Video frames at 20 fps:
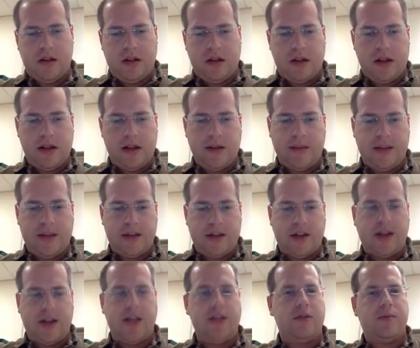climate
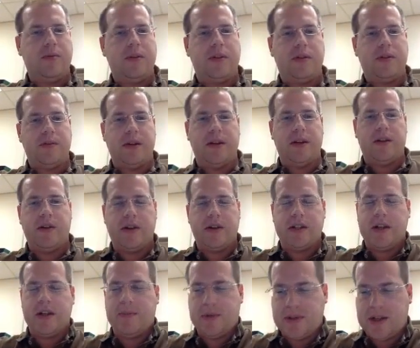change, which is one of their
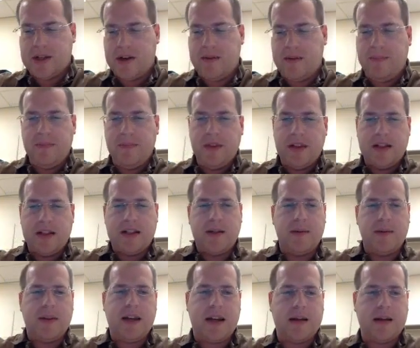examples here, let's see
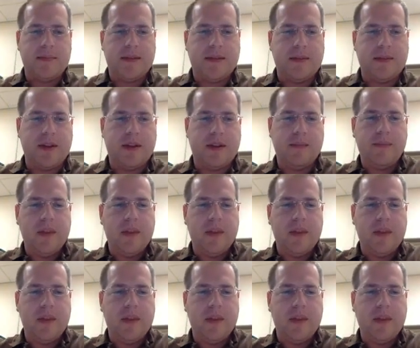what that comes up with.